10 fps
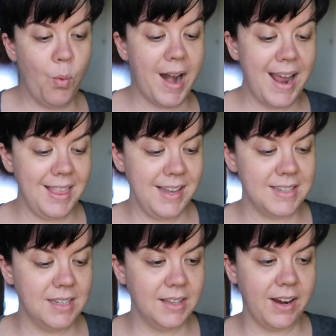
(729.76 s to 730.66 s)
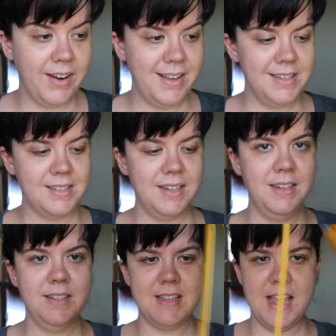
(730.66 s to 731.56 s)
What I think is hilarious
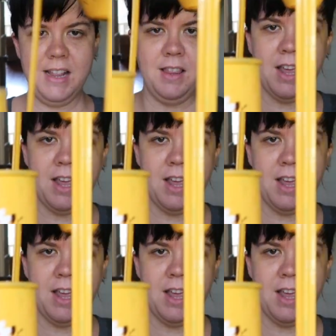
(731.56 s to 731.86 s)
is that